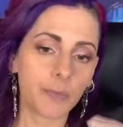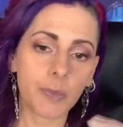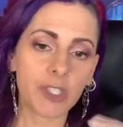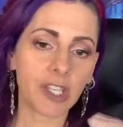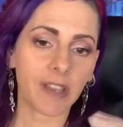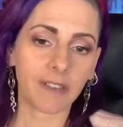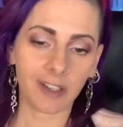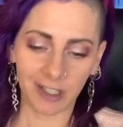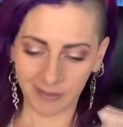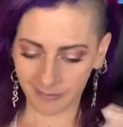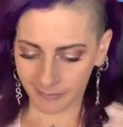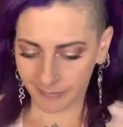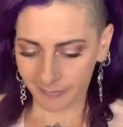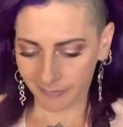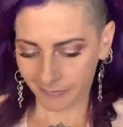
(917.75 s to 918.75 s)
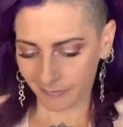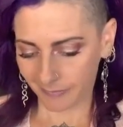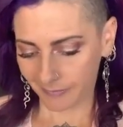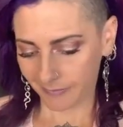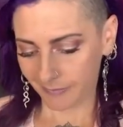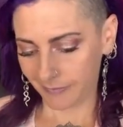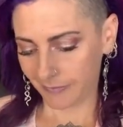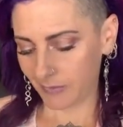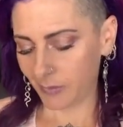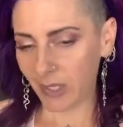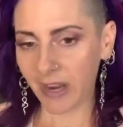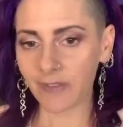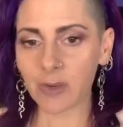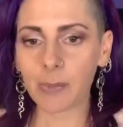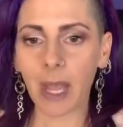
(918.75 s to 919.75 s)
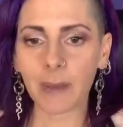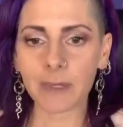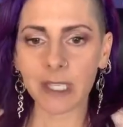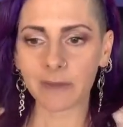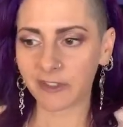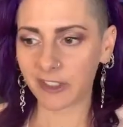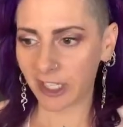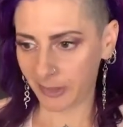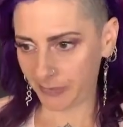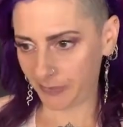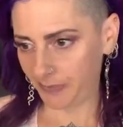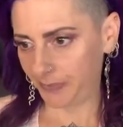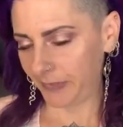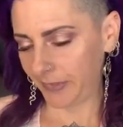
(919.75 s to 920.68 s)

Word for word: whichever, whatever pops up for you.